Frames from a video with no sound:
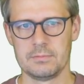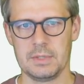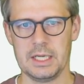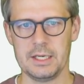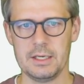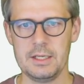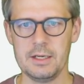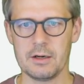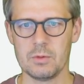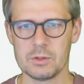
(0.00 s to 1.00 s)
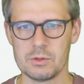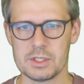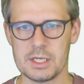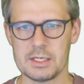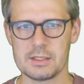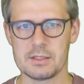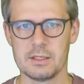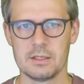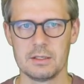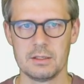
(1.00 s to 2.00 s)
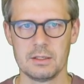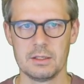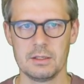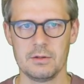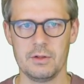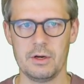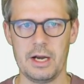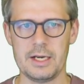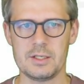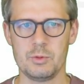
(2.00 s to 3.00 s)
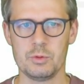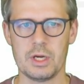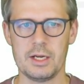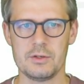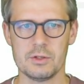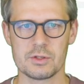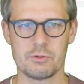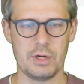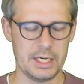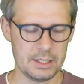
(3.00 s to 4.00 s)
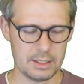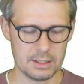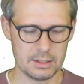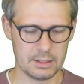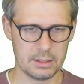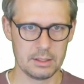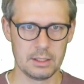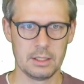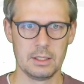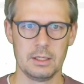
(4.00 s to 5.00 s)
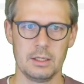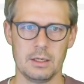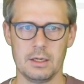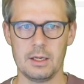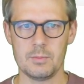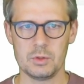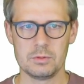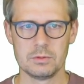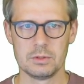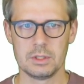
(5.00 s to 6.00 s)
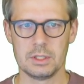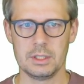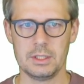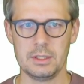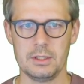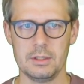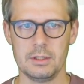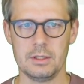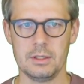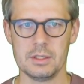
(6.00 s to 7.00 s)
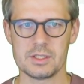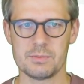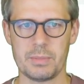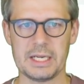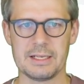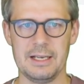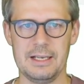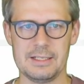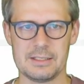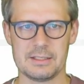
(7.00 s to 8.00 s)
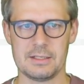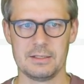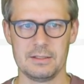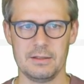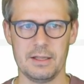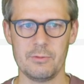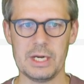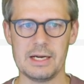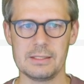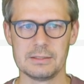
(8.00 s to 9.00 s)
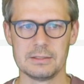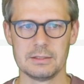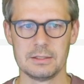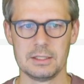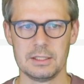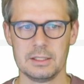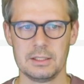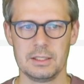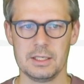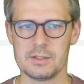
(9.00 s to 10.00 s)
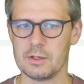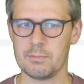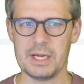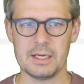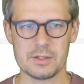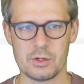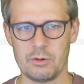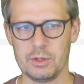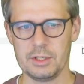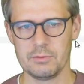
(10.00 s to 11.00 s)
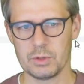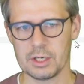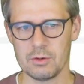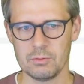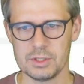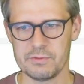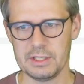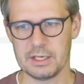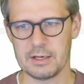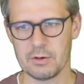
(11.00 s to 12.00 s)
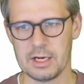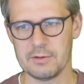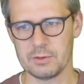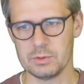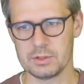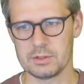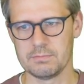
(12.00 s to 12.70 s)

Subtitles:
And in here, I want to attach the attribute I just created. Demo spec lists. There we are. It's not mandatory. We can always fill that out afterwards.